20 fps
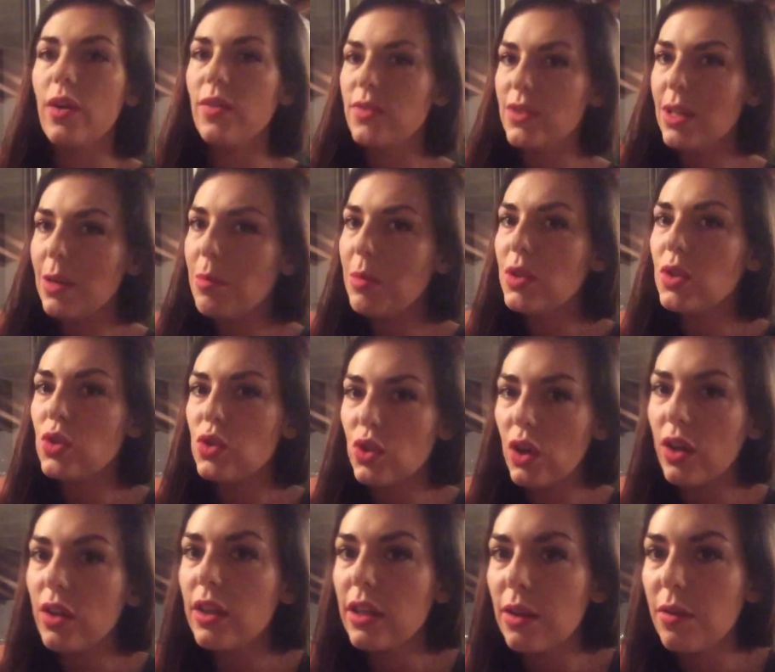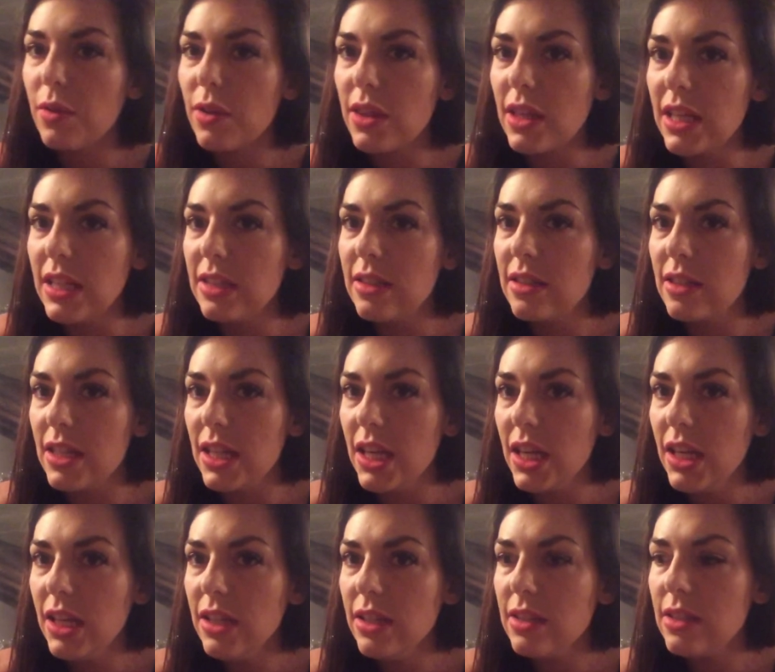If someone's struggling with these
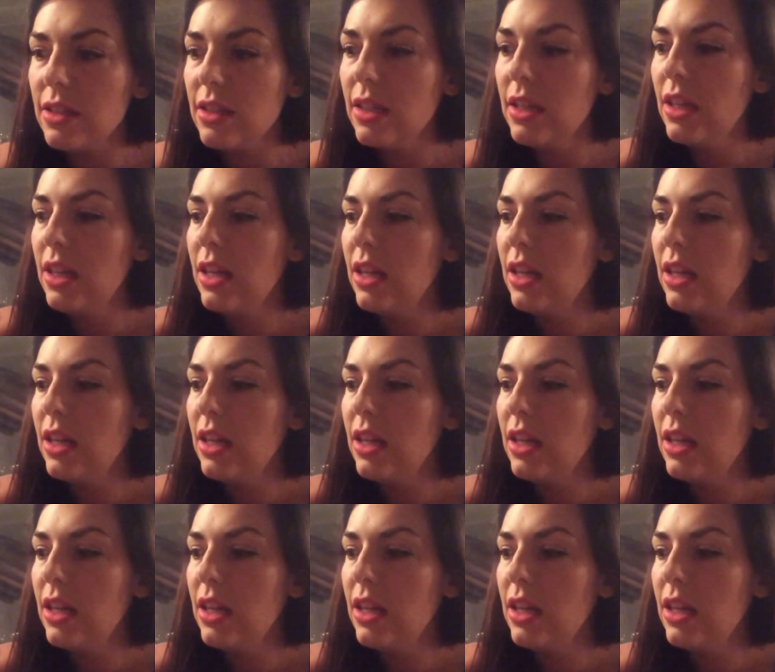things,